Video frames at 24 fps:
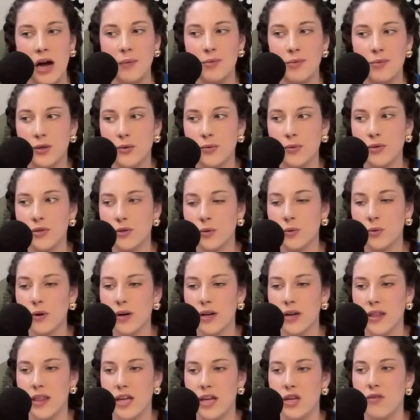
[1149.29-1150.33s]
I'm so
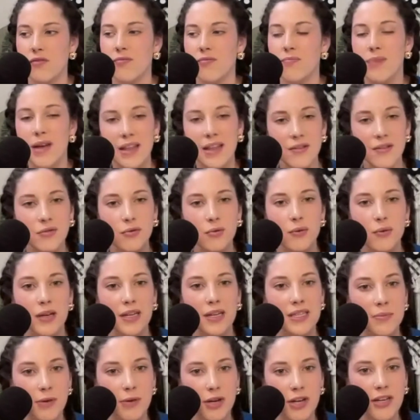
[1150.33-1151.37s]
sorry that you've been through
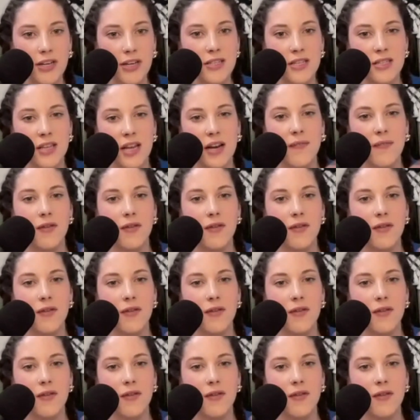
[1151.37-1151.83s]
experiences